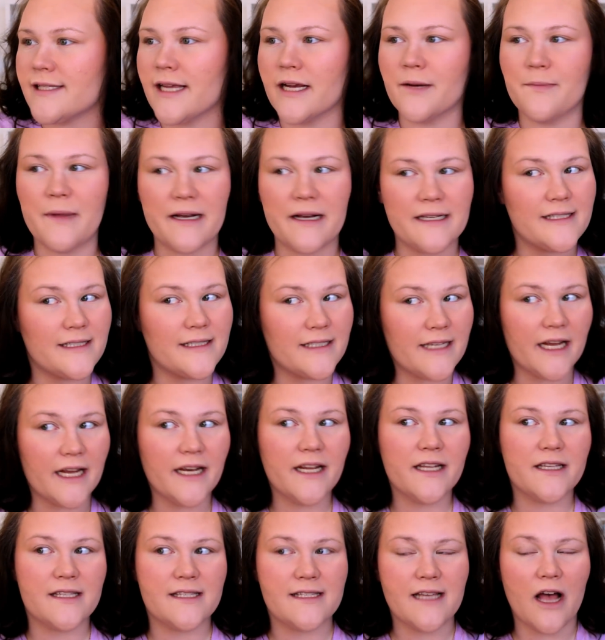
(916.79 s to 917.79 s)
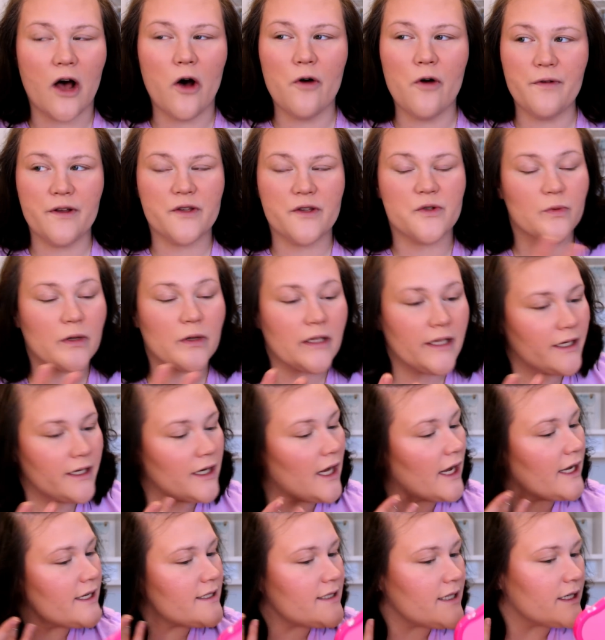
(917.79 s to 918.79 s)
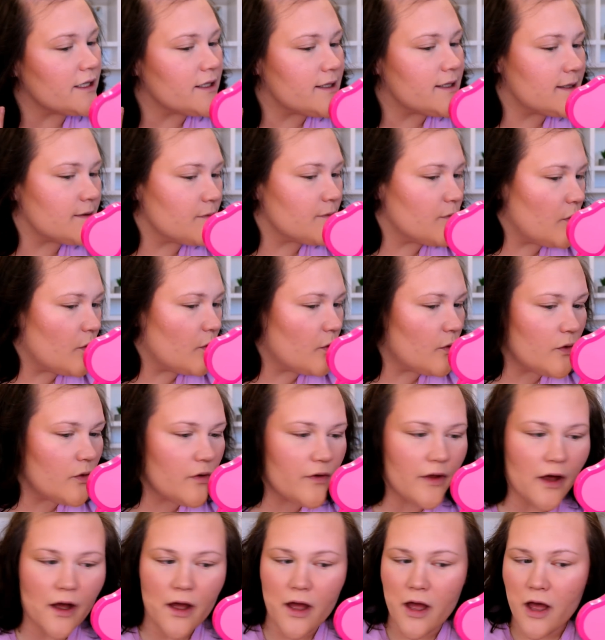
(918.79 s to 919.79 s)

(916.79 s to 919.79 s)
Like my skin itself is really nice. It's smooth.